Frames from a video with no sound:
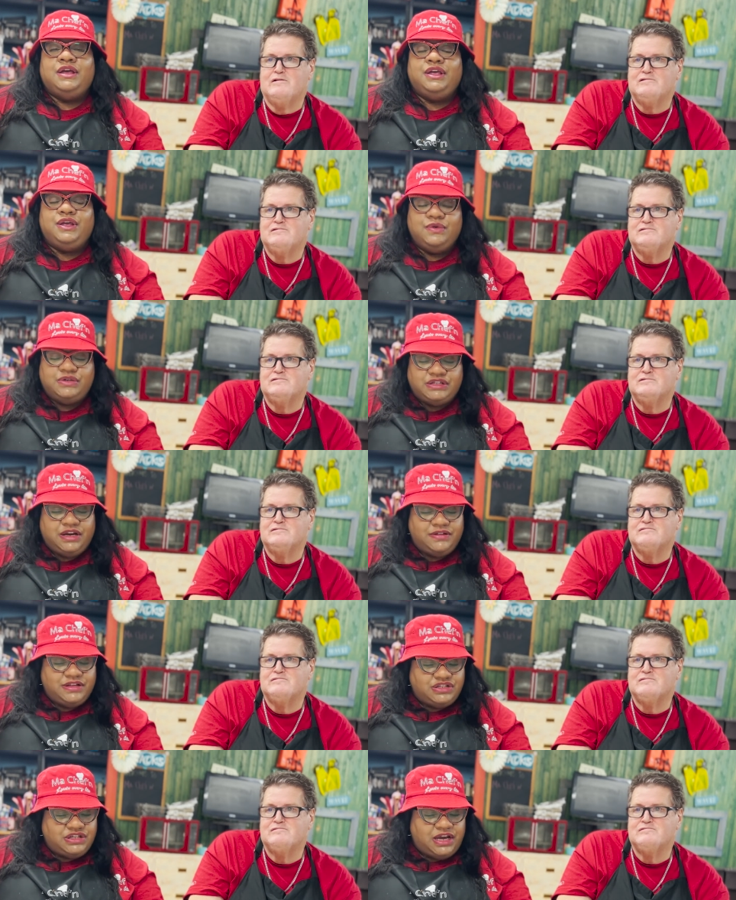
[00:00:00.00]
Speaker 1: you sharing
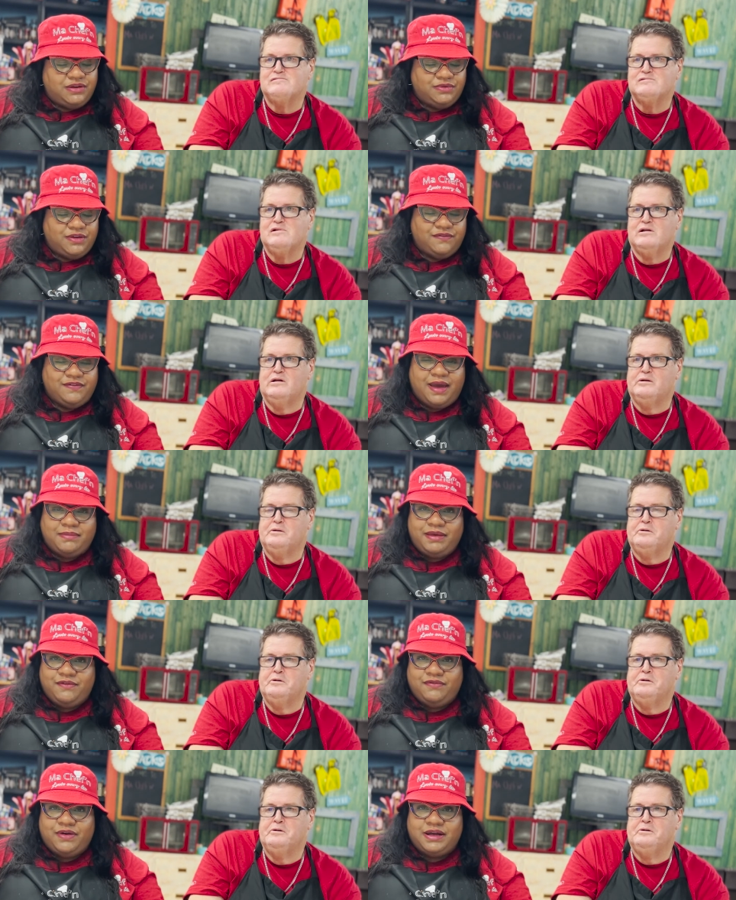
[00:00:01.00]
this channel with your family,
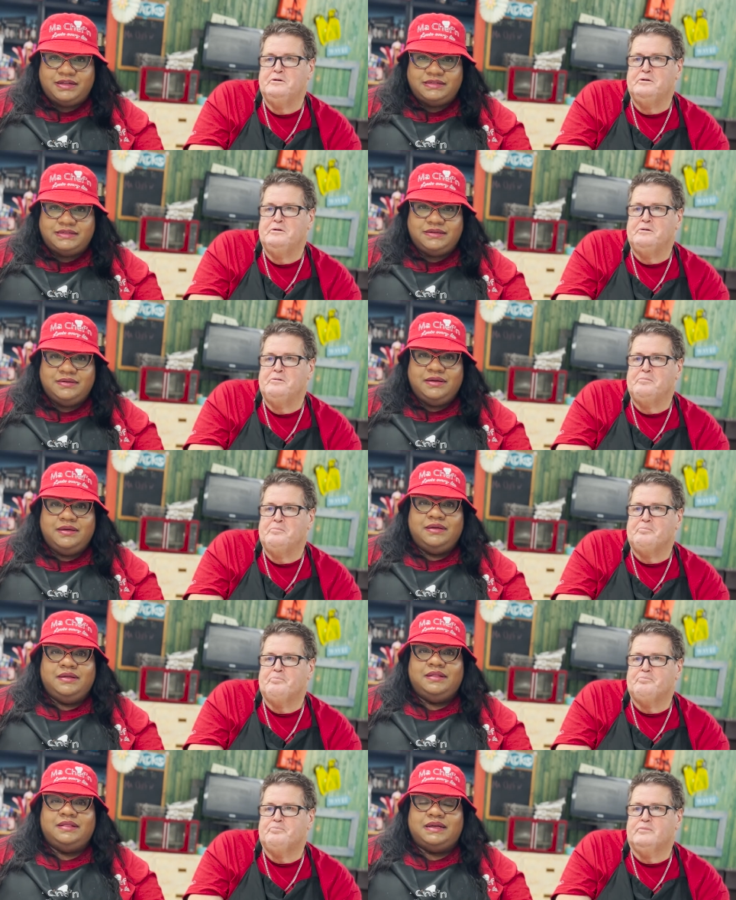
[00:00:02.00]
friends,
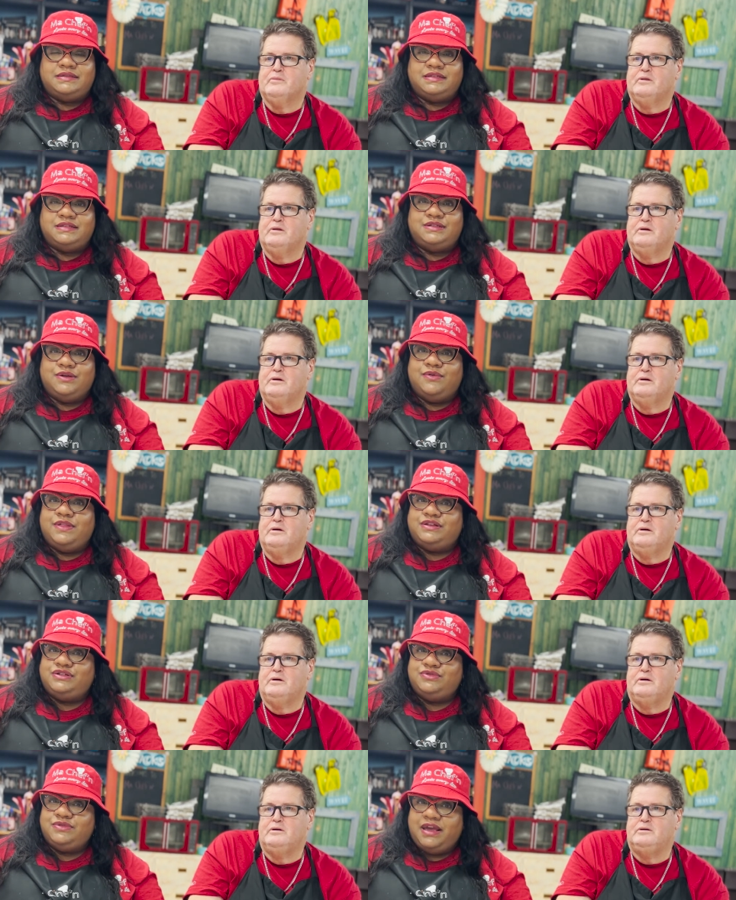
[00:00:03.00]
lets us know
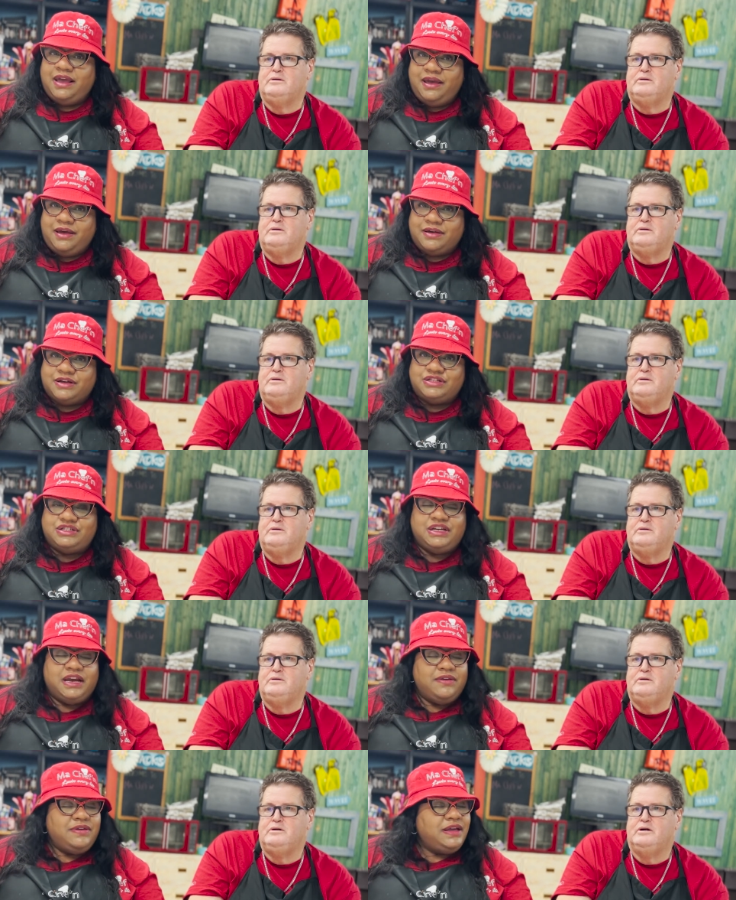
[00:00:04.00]
that you care. Because
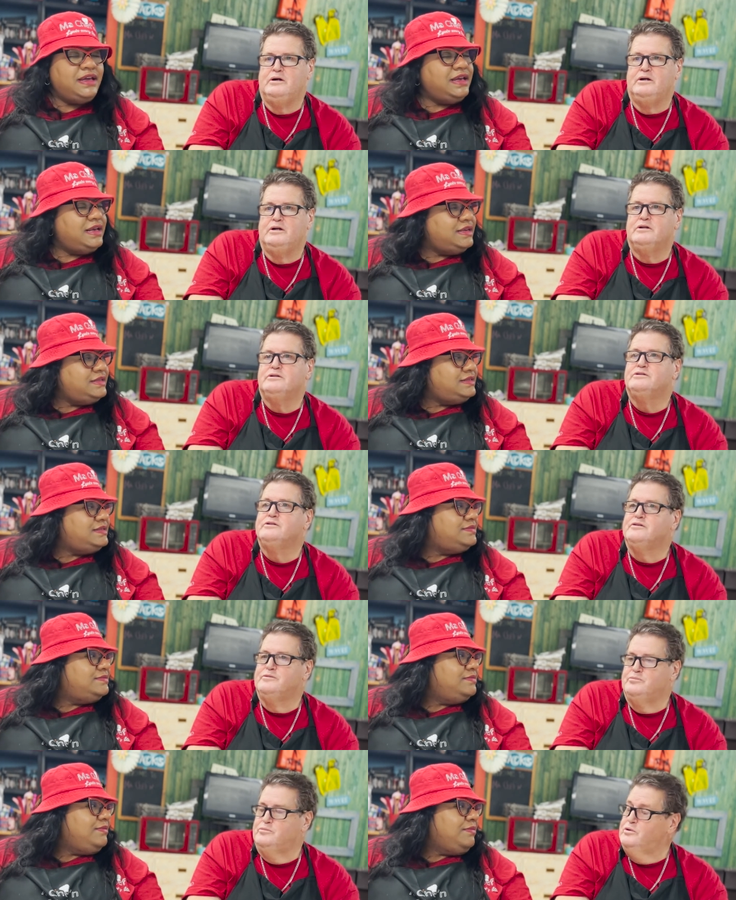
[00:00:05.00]
sharing is
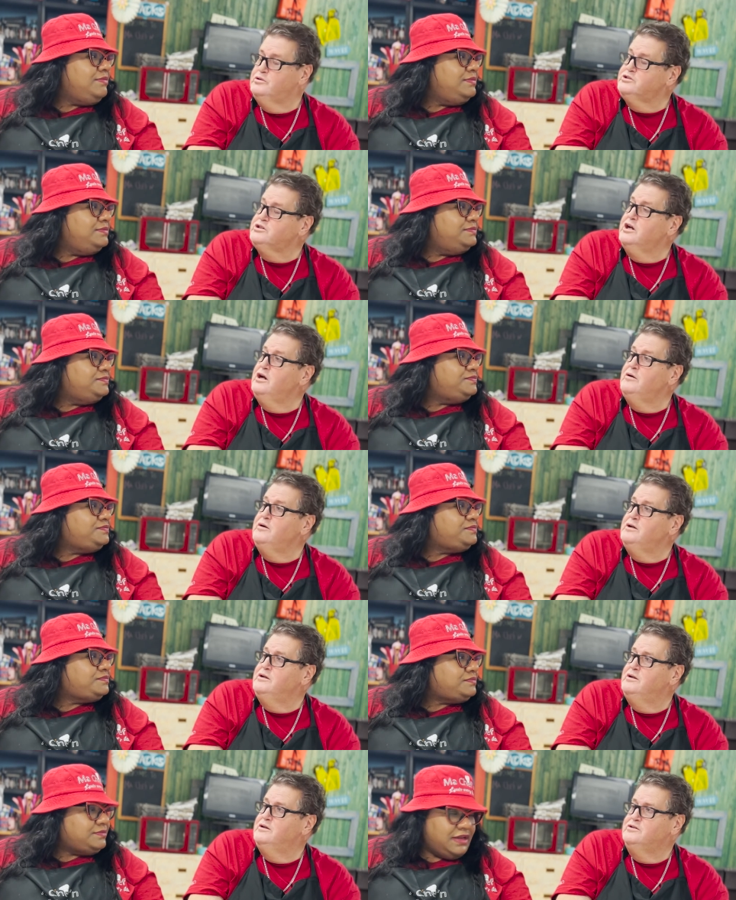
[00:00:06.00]
Speaker 2: much caring.
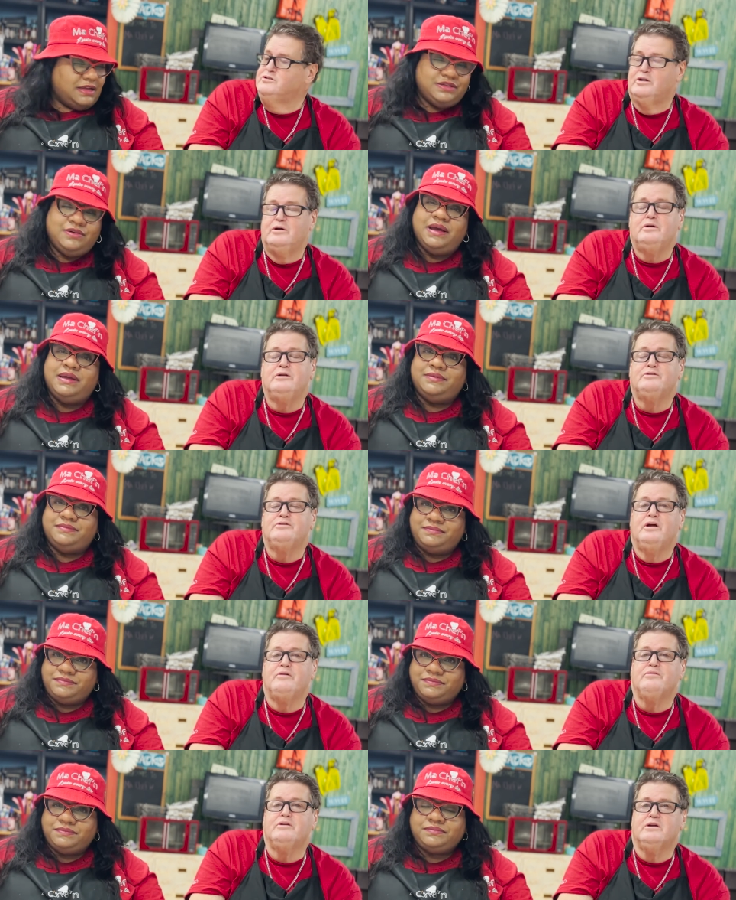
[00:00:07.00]
That's sharing right. is
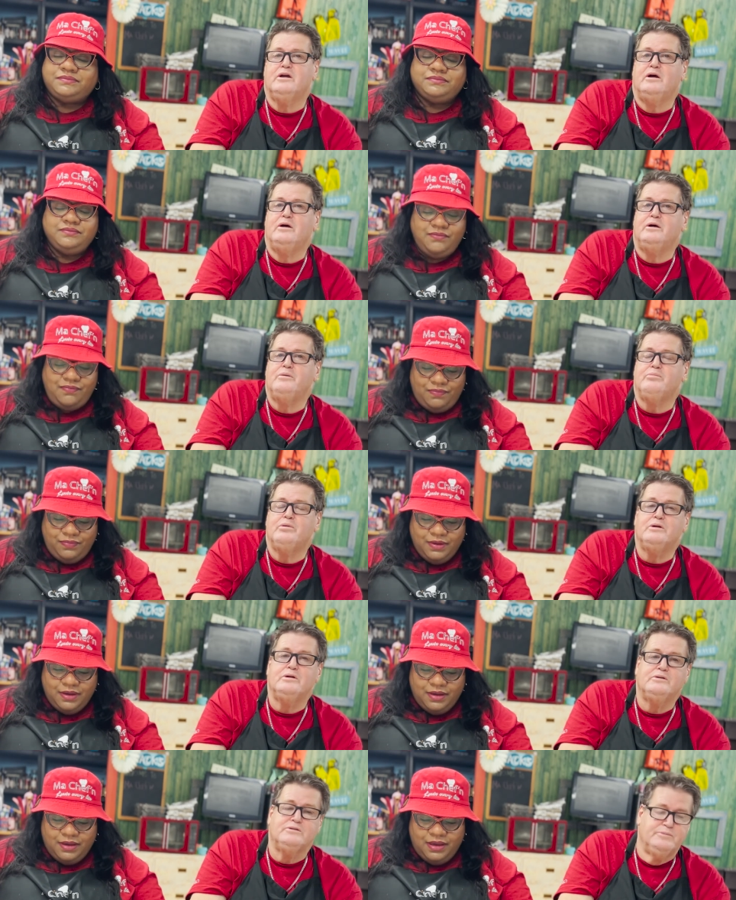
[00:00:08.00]
definitely caring.
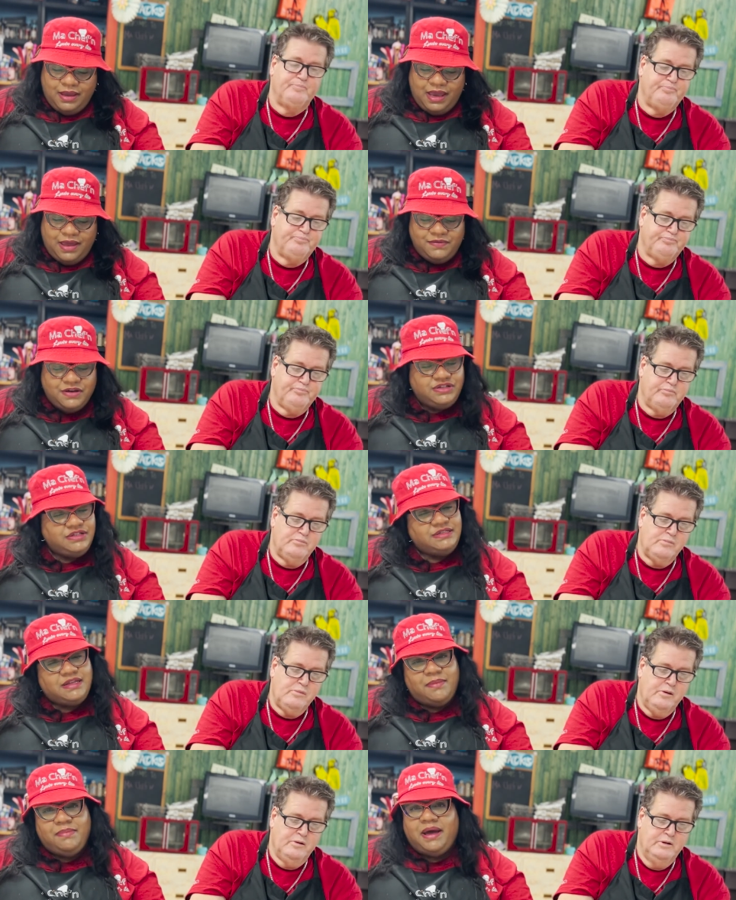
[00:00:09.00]
Please.
Speaker 1: If you just
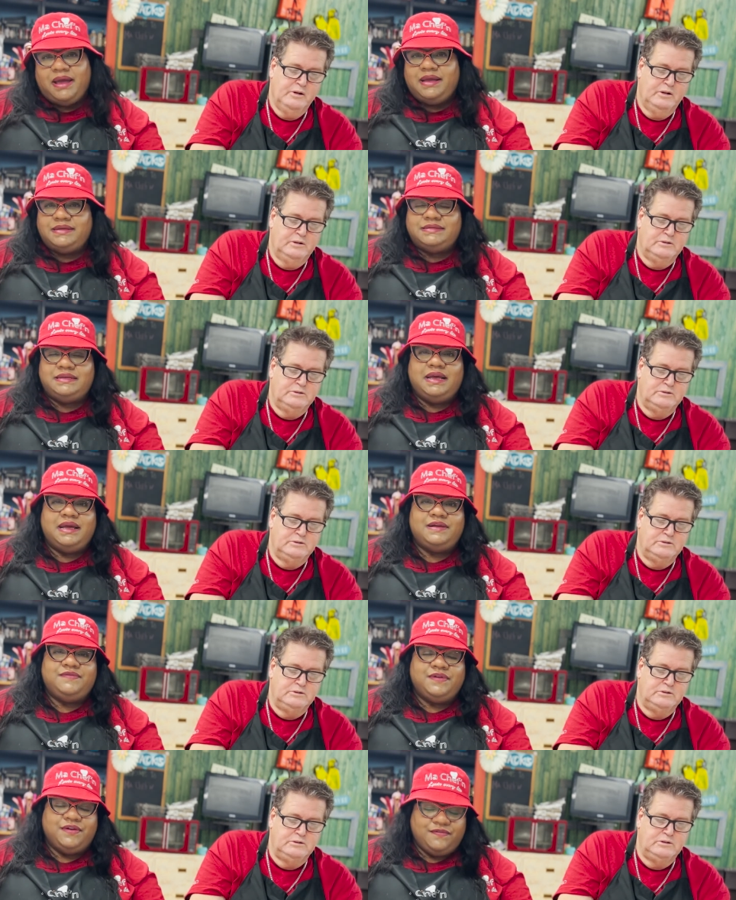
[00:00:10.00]
stop by here today
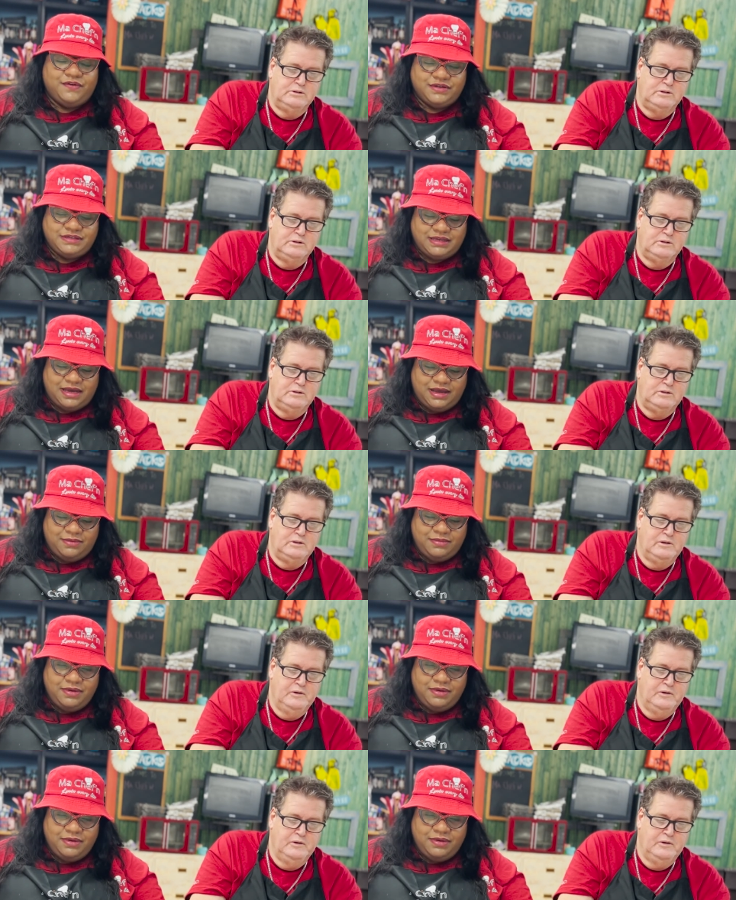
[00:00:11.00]
for your first time,